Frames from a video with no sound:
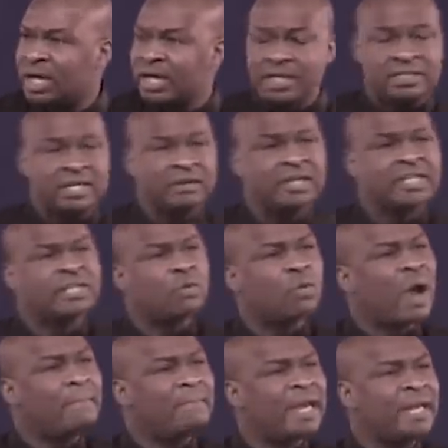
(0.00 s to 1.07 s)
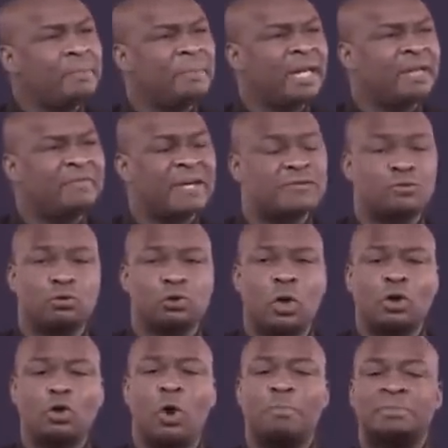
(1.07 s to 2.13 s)
It's the reason why many believers do
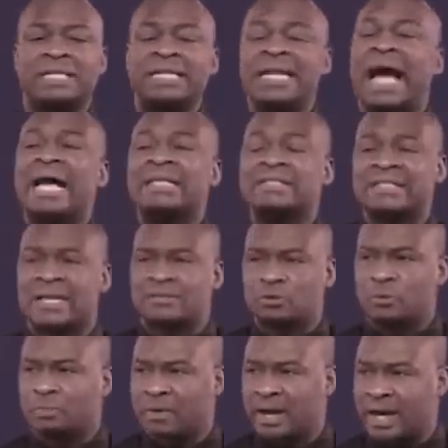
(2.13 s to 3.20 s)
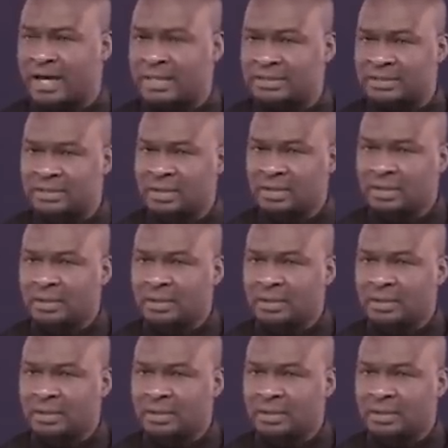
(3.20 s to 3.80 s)
not obtain answers to prayers.